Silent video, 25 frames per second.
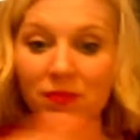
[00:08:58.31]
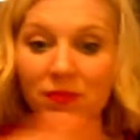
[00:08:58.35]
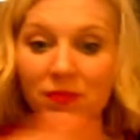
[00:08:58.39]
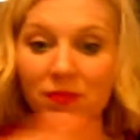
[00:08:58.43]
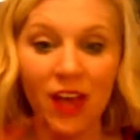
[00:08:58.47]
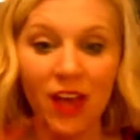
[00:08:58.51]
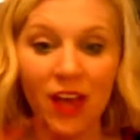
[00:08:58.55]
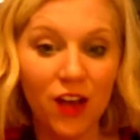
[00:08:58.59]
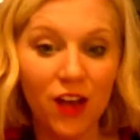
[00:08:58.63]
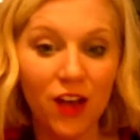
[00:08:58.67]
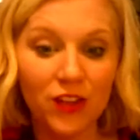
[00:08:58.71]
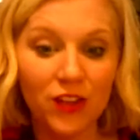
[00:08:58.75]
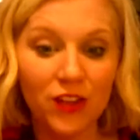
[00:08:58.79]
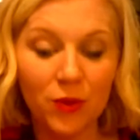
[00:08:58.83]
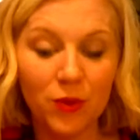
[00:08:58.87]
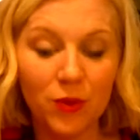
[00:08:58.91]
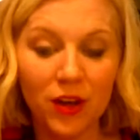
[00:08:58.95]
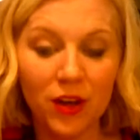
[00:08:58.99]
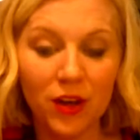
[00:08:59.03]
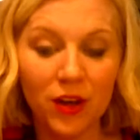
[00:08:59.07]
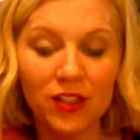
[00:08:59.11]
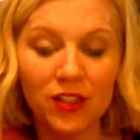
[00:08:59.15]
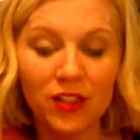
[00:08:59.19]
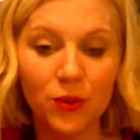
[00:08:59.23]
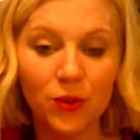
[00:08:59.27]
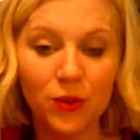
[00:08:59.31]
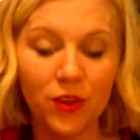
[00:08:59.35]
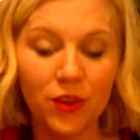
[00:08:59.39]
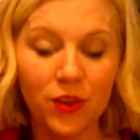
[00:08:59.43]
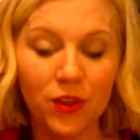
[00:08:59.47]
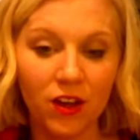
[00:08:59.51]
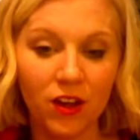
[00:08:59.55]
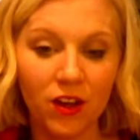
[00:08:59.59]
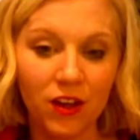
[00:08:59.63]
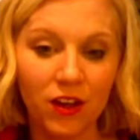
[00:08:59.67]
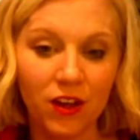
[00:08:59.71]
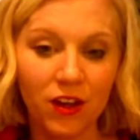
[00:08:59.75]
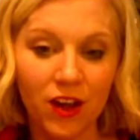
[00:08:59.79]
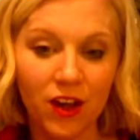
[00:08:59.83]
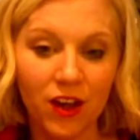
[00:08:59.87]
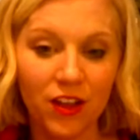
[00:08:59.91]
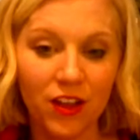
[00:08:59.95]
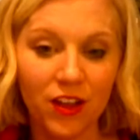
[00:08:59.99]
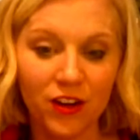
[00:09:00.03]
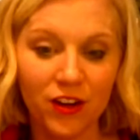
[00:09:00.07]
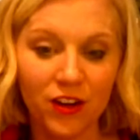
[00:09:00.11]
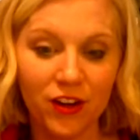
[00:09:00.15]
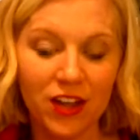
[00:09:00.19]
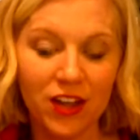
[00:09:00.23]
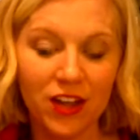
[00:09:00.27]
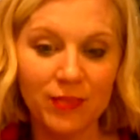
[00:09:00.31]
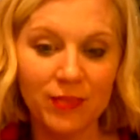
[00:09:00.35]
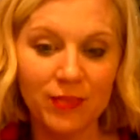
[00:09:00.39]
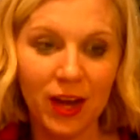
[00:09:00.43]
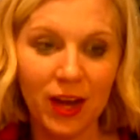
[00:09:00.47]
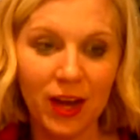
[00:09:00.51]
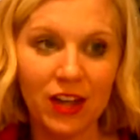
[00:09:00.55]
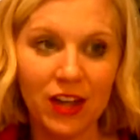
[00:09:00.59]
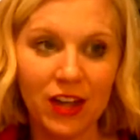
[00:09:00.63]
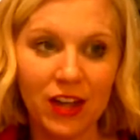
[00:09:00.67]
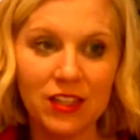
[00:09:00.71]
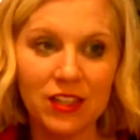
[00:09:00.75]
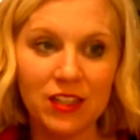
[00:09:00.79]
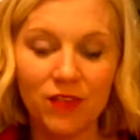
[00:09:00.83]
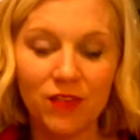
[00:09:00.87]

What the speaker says: The health and wellness or the color cosmetics.